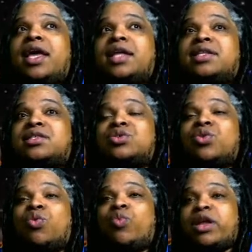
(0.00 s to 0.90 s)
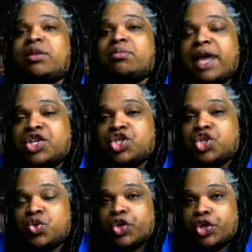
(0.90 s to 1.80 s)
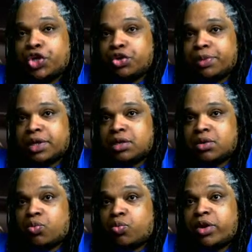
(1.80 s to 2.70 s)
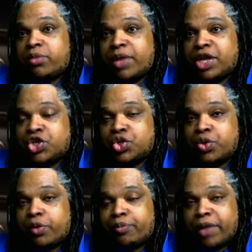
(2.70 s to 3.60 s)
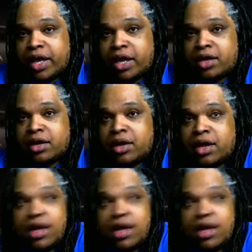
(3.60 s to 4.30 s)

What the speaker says: it's what makes you human, what makes you a man.